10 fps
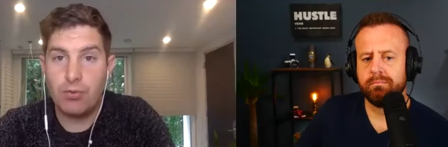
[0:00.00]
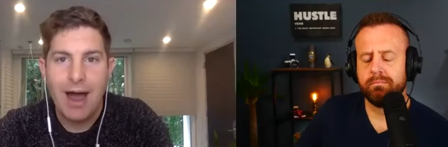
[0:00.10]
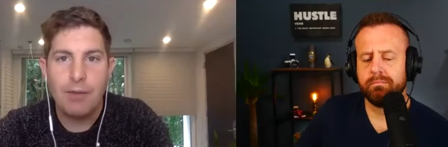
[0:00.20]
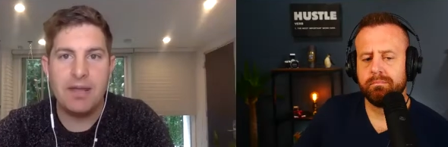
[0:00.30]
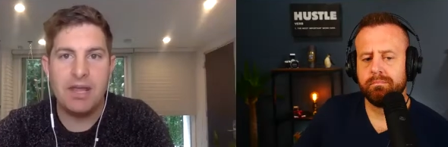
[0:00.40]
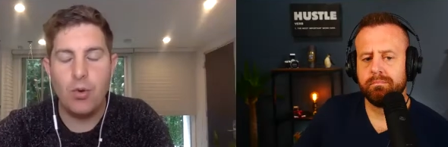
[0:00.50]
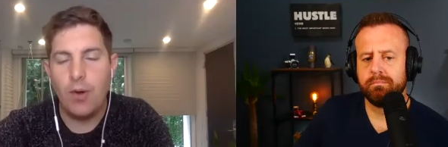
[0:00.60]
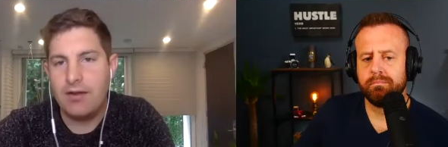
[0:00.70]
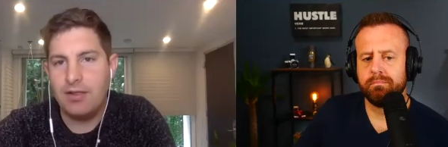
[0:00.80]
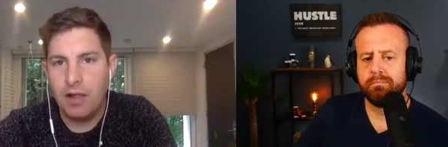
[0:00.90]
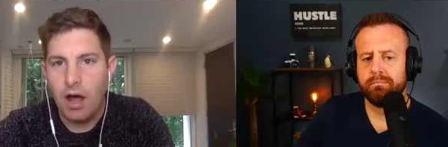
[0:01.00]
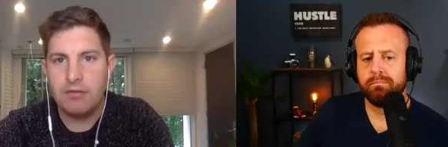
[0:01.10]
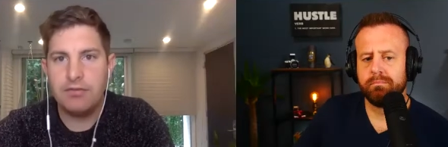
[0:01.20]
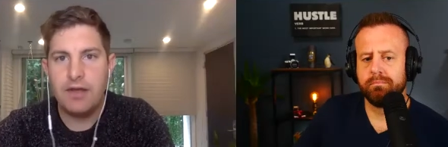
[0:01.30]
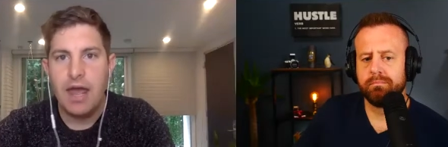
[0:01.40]
Speaker 1: around me who I
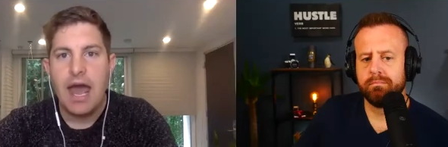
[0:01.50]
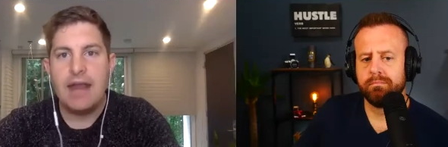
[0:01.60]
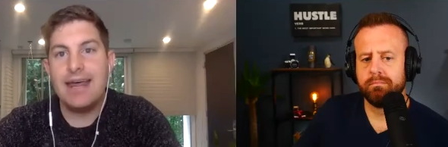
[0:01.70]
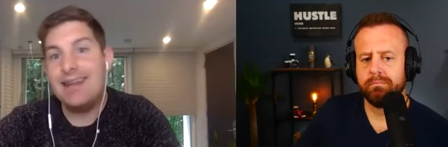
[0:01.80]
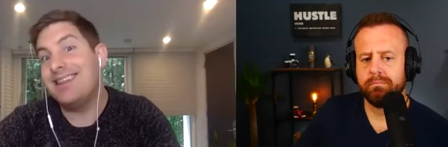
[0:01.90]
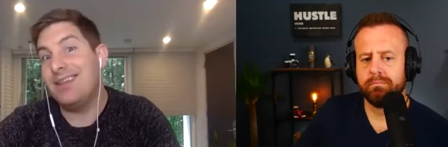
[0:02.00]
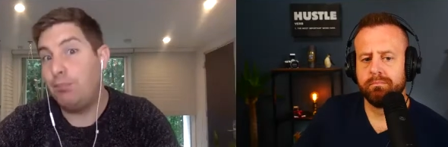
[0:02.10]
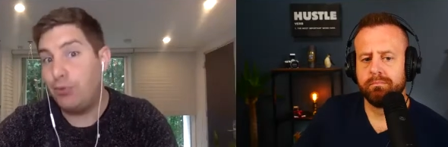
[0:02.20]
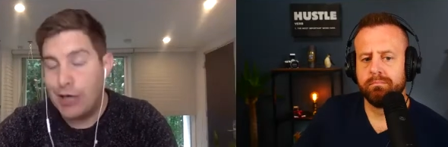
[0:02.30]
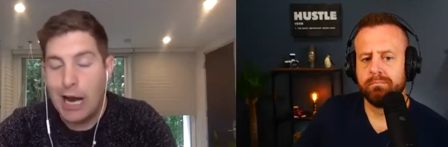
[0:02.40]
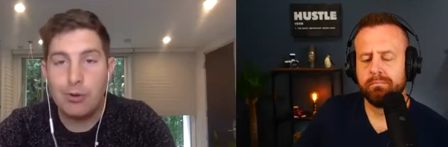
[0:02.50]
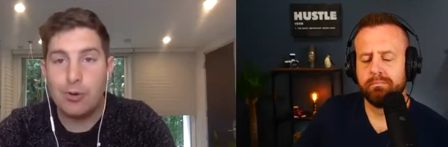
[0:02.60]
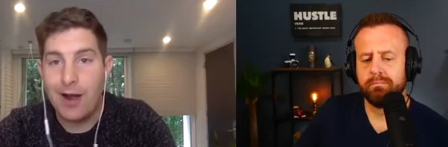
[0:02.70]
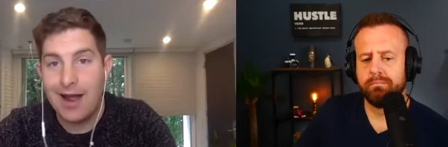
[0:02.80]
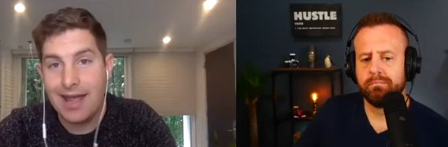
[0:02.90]
love. And then the
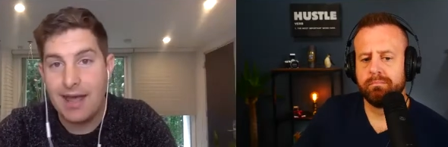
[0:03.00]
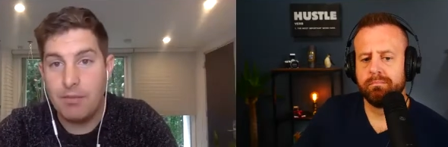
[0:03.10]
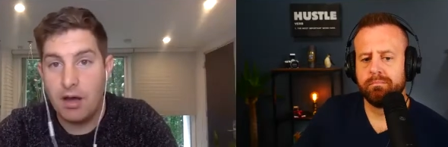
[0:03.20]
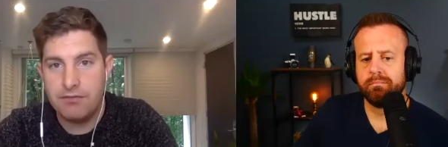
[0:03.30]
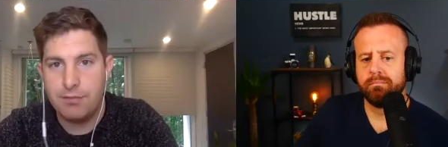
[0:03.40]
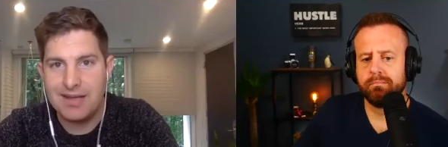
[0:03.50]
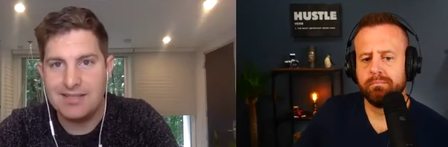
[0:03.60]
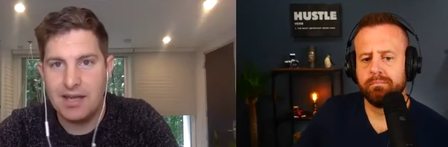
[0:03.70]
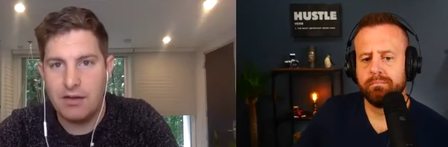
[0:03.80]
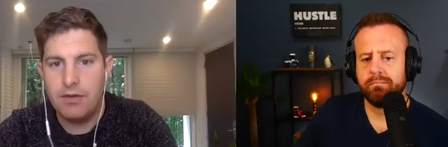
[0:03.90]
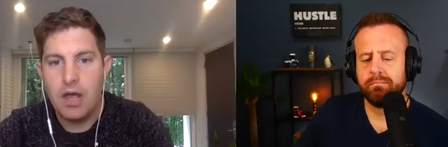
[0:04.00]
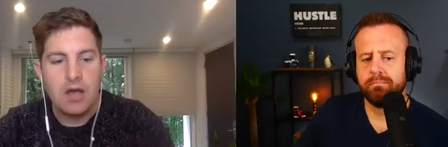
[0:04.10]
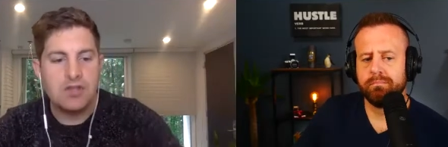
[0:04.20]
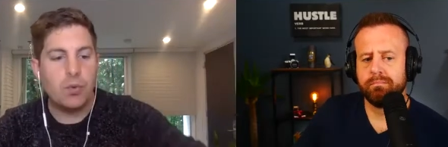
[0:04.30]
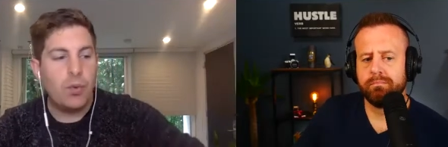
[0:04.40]
prouder I am of myself.
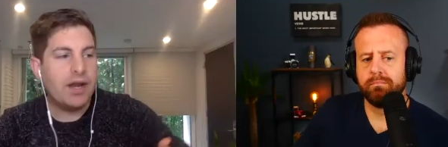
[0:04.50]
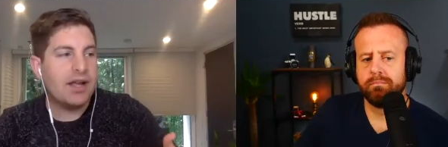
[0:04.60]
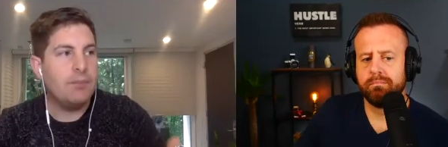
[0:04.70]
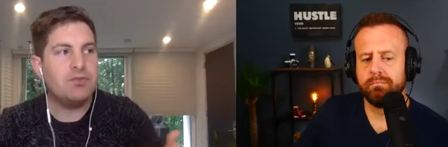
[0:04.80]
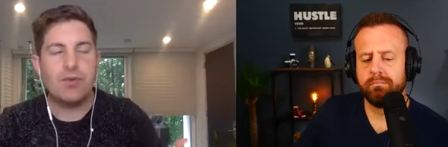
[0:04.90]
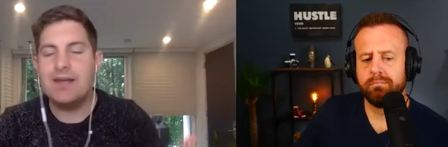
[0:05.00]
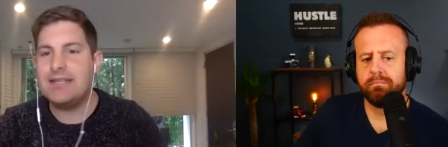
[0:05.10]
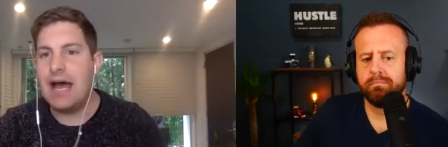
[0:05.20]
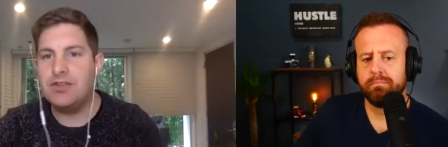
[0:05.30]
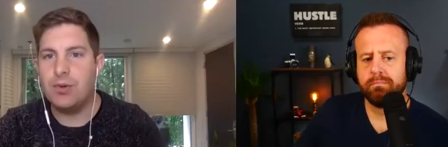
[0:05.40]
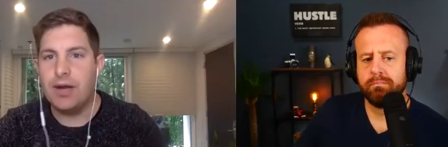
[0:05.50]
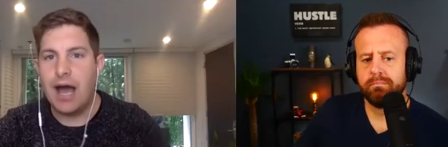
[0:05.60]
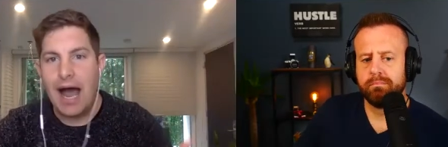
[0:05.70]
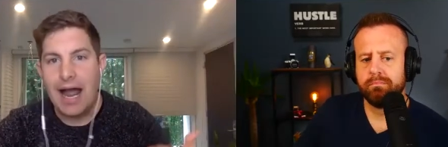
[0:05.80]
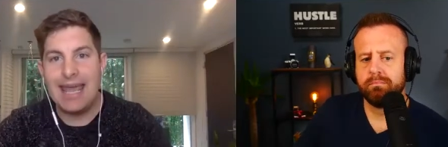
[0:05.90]
So when it comes right down to
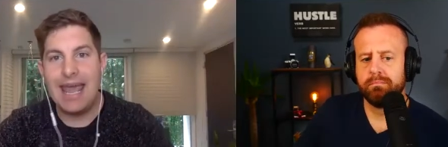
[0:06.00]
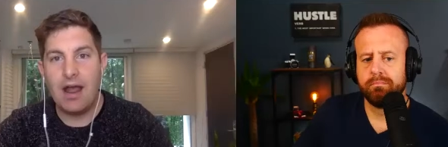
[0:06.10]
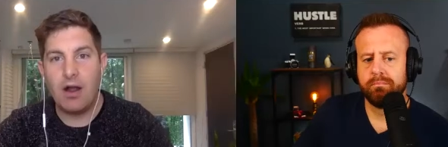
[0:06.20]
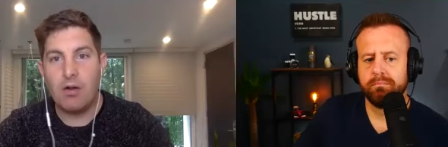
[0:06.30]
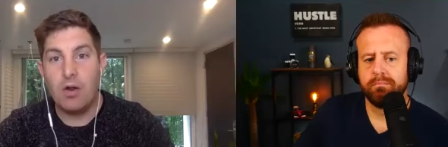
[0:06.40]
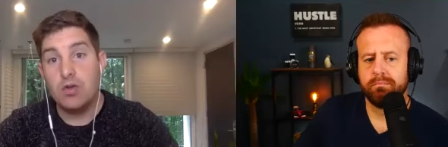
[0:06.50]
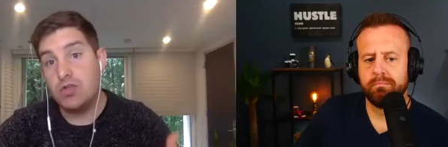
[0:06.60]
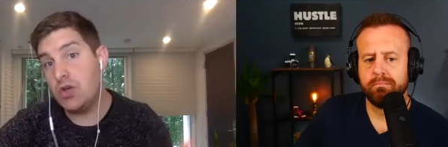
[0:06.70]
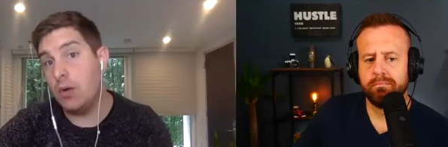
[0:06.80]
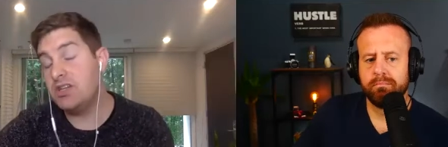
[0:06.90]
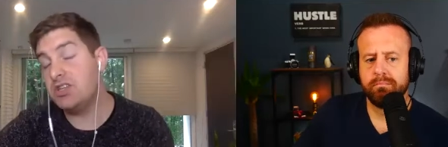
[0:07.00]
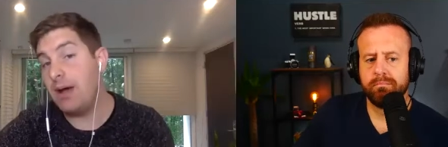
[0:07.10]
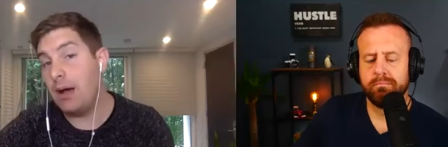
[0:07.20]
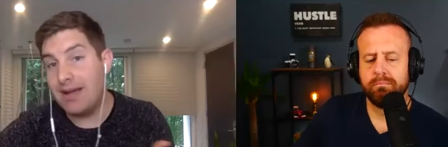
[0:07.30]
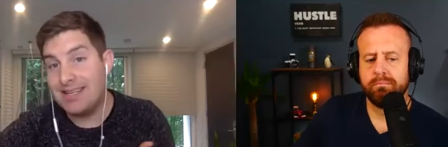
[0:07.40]
it, I care so
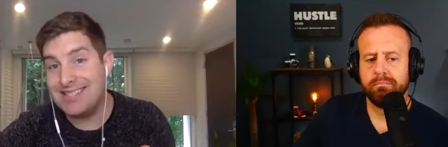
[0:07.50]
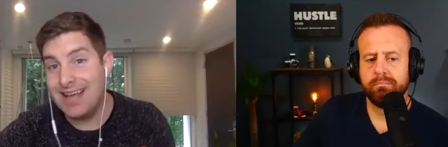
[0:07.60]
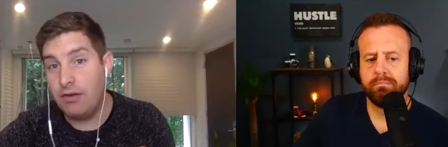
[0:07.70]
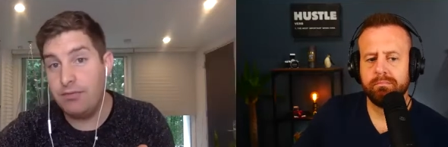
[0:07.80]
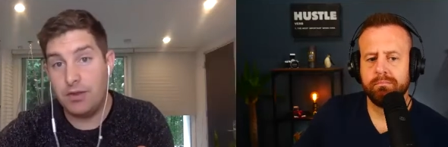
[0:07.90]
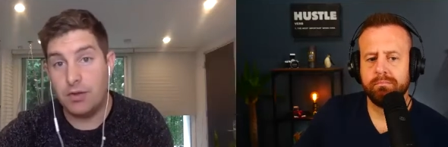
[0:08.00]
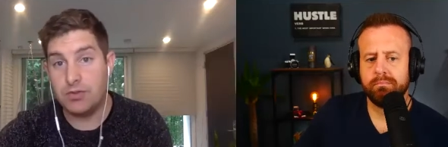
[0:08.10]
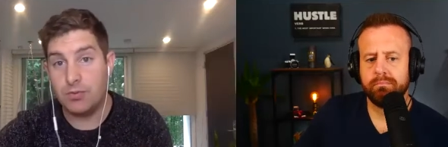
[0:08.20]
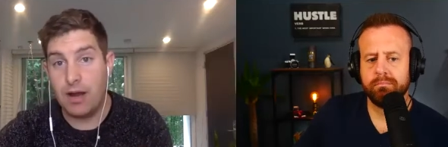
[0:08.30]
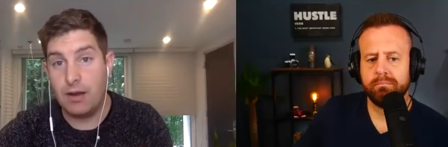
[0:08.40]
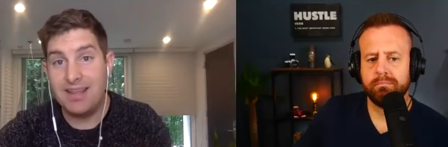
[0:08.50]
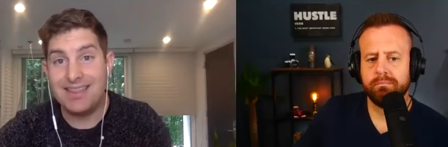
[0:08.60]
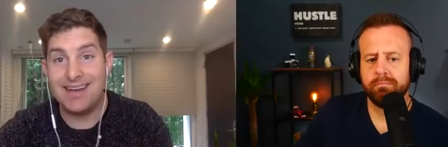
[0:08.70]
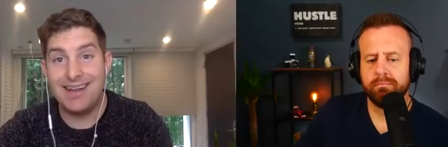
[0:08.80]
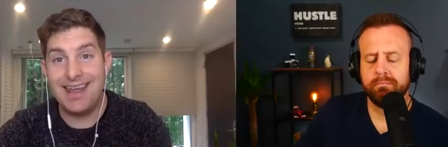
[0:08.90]
much about myself and those around
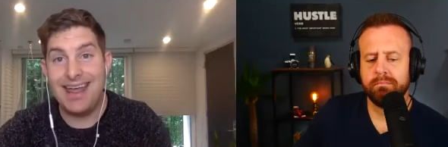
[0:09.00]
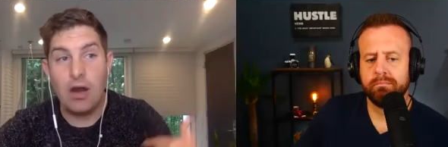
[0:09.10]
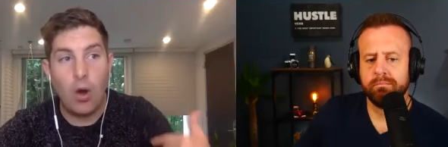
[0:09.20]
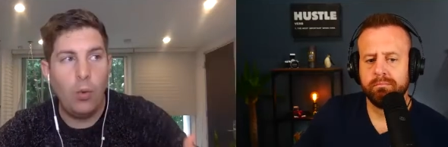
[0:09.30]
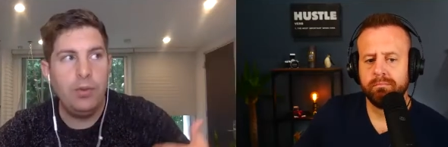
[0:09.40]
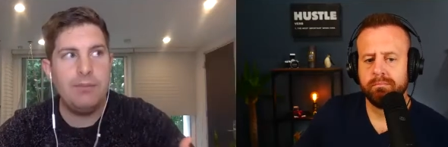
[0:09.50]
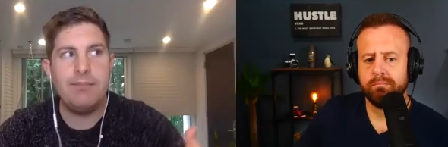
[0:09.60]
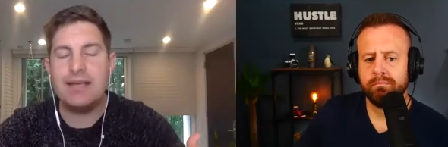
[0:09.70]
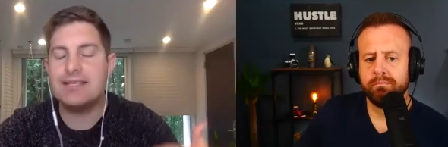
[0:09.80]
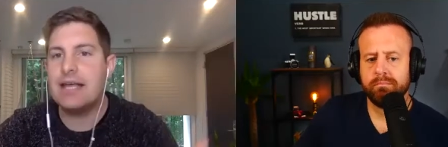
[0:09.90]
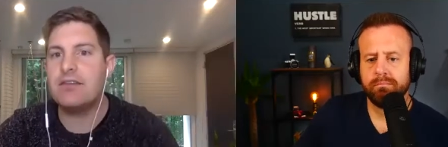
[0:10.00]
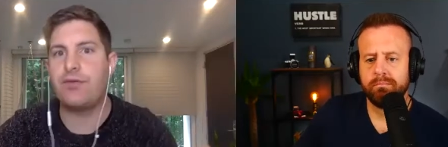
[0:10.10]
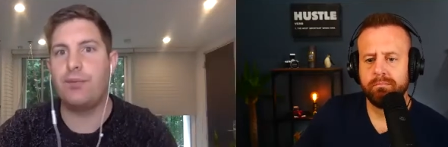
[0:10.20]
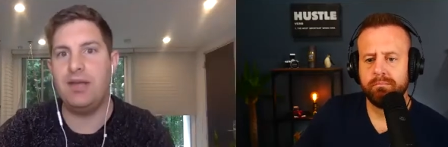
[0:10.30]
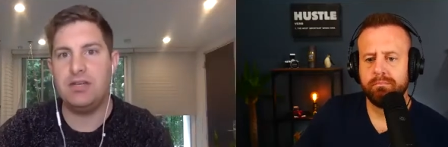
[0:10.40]
me that it only makes
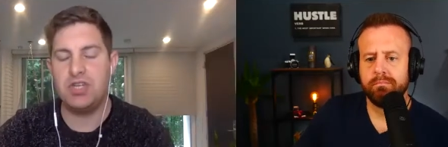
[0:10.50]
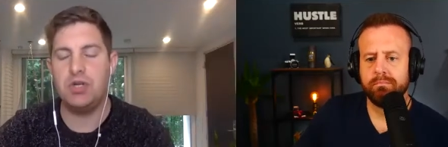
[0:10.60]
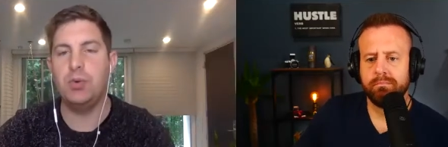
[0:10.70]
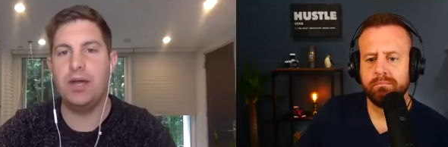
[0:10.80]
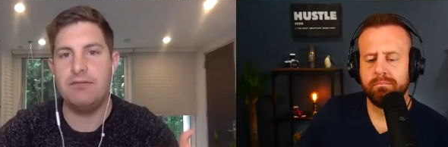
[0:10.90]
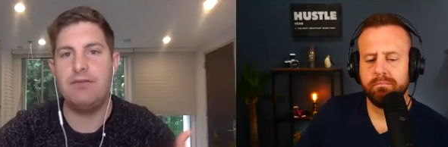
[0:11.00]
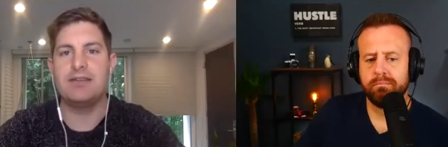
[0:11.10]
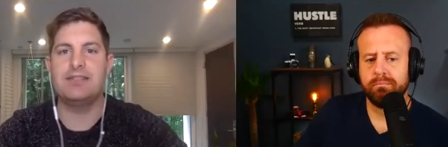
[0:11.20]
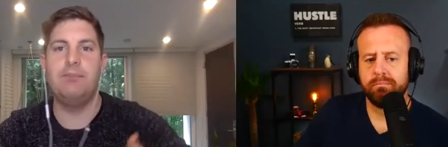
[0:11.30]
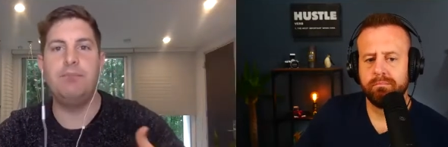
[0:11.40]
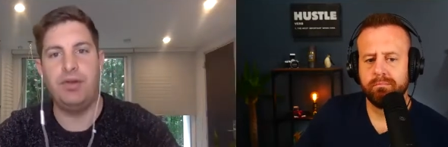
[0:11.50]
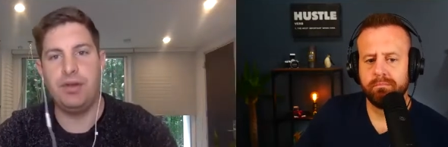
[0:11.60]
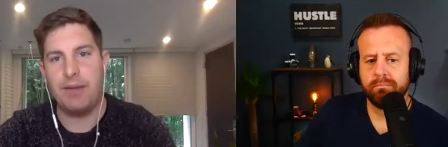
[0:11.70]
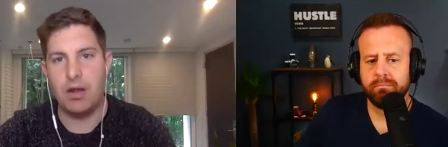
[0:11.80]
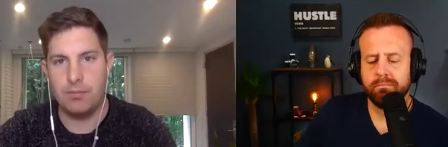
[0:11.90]
sense for me to invest in
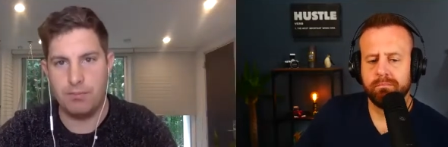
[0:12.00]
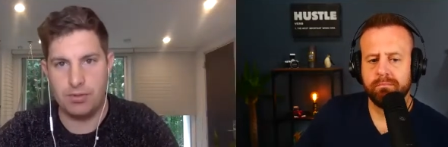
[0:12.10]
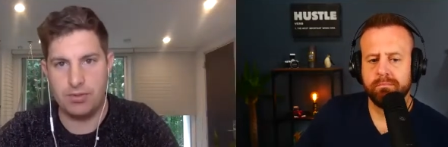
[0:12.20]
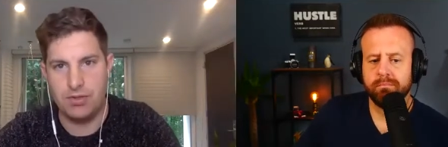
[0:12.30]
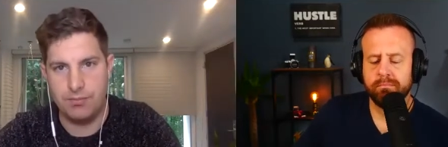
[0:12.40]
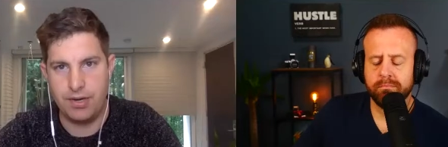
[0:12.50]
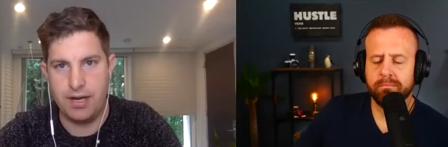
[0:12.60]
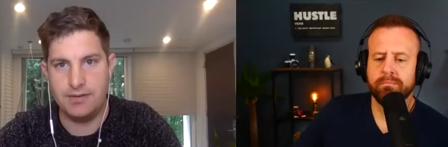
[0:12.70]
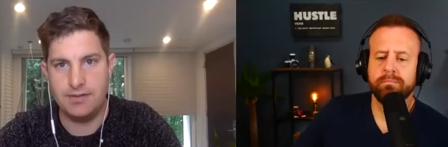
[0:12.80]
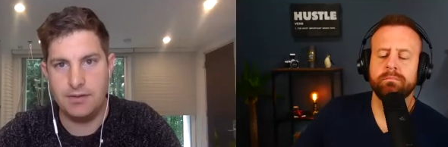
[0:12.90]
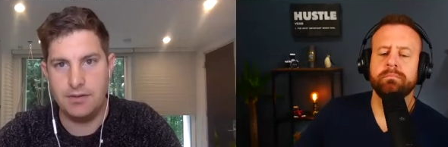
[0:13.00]
building my own personal brand.